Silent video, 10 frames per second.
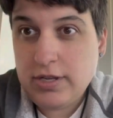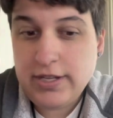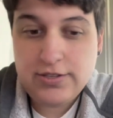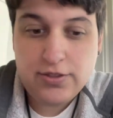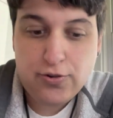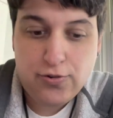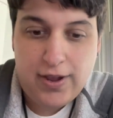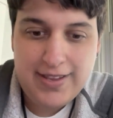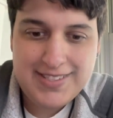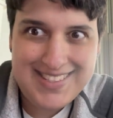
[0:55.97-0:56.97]
It's the
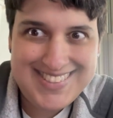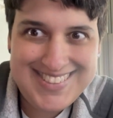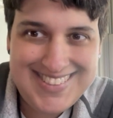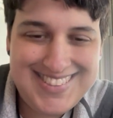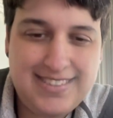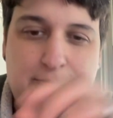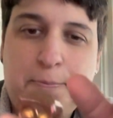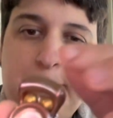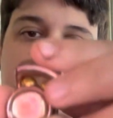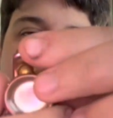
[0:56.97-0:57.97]
Horizon.
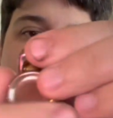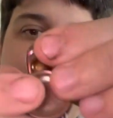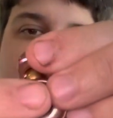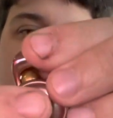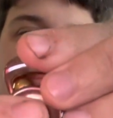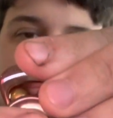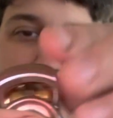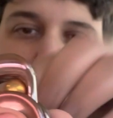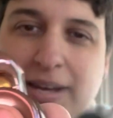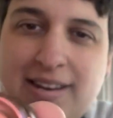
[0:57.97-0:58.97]
What's
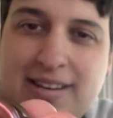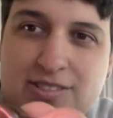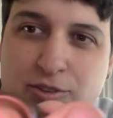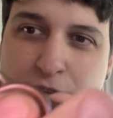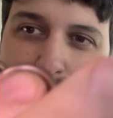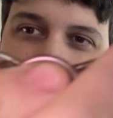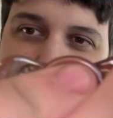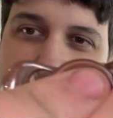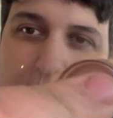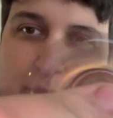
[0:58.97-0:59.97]
cool about it is you can put
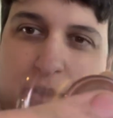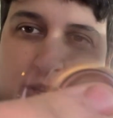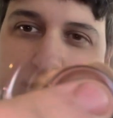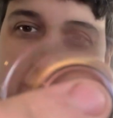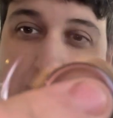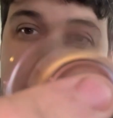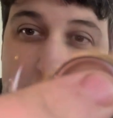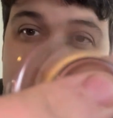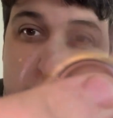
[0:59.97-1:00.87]
these little balls in there.